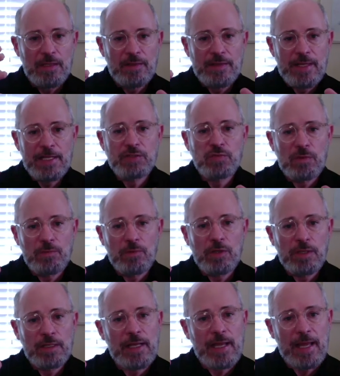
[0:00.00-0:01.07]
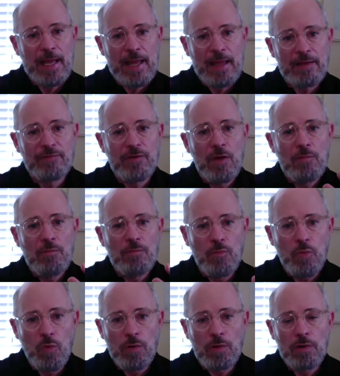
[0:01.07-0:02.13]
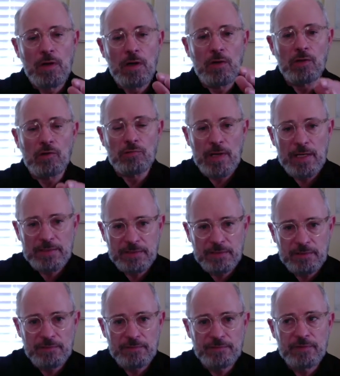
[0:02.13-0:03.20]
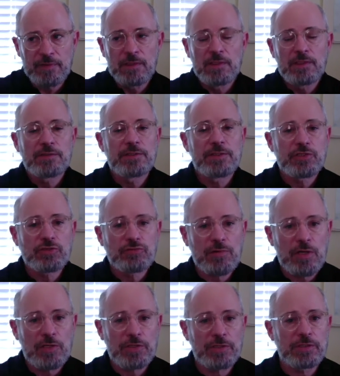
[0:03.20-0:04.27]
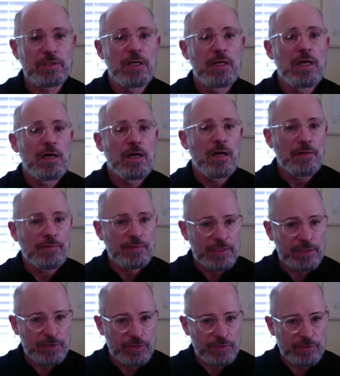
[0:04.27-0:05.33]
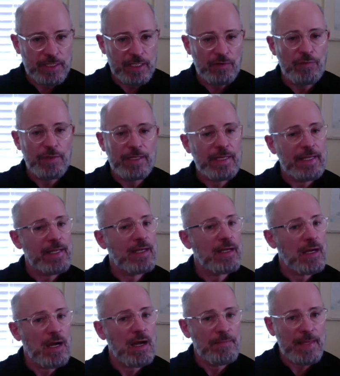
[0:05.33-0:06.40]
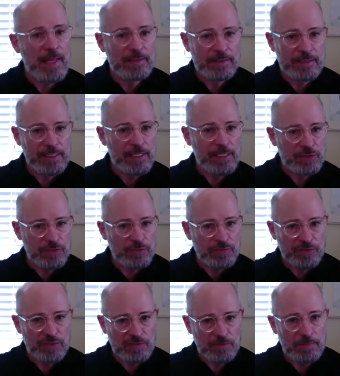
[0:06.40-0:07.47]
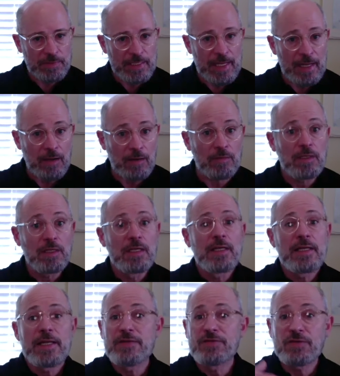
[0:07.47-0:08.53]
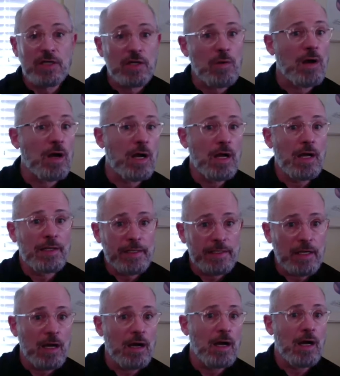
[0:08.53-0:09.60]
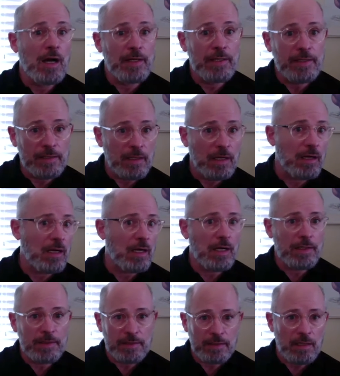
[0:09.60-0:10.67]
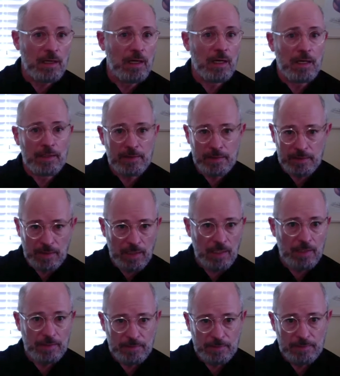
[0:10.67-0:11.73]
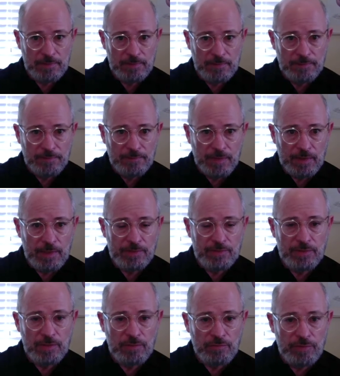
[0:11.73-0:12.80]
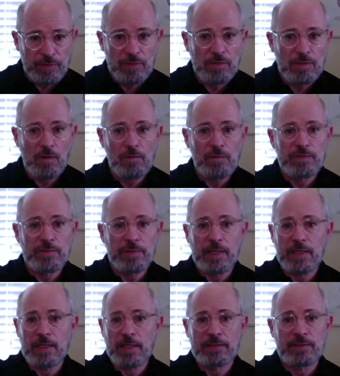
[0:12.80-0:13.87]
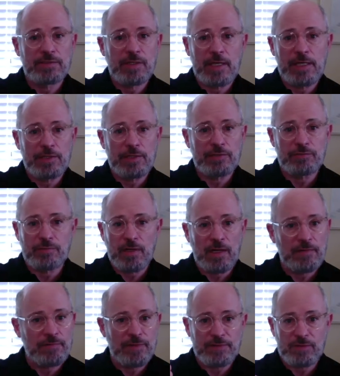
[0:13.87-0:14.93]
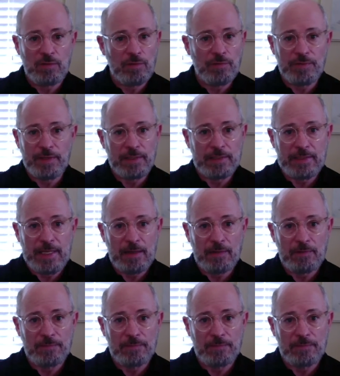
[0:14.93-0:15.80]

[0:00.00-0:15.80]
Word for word: that's when we're going to have more aggressive destruction of tissues. And if we can't calm that T H two system down, it's going to go on and on and on and on and on. And so the real goal is we got to like just kind of drive this whole thing down.